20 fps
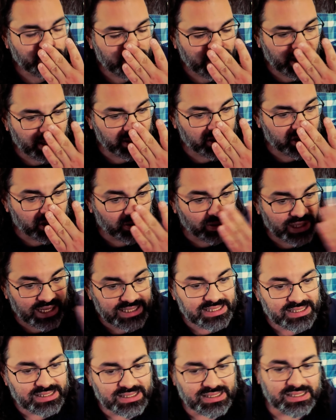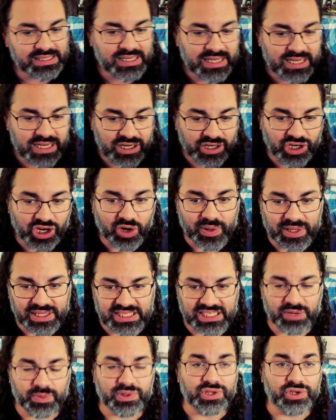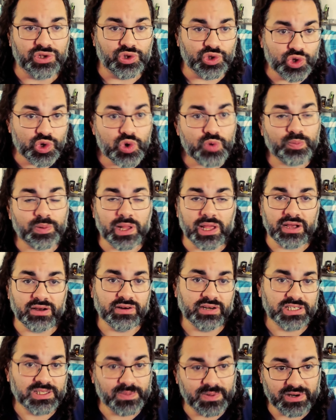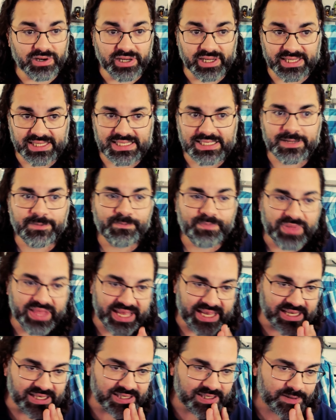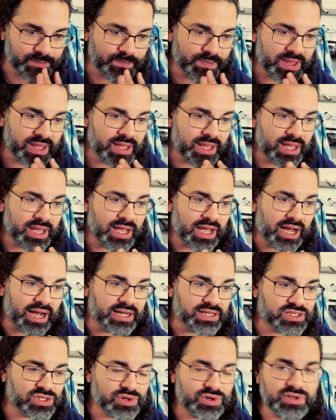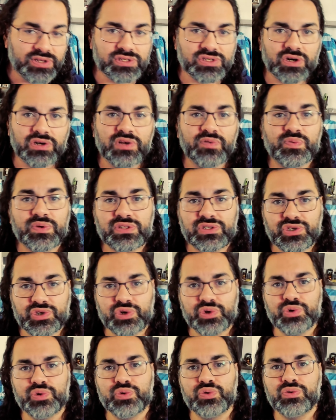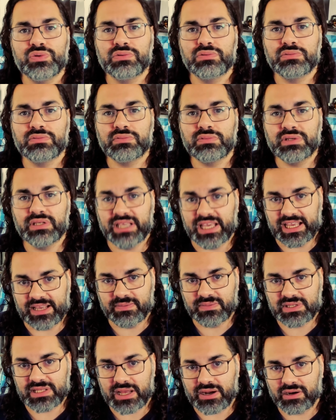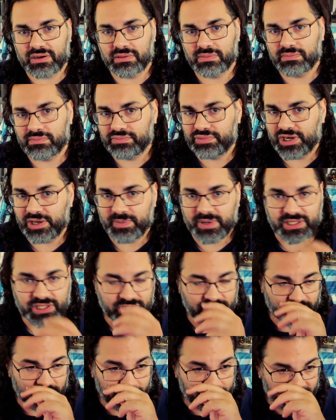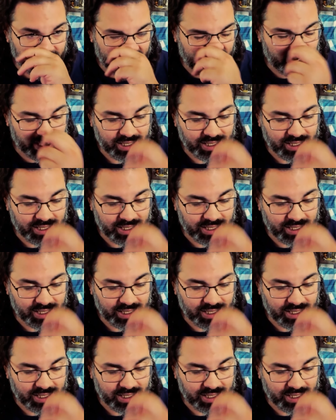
So let's go and see what the new player experience is. So you start off with 2 games that are pretty much scripted,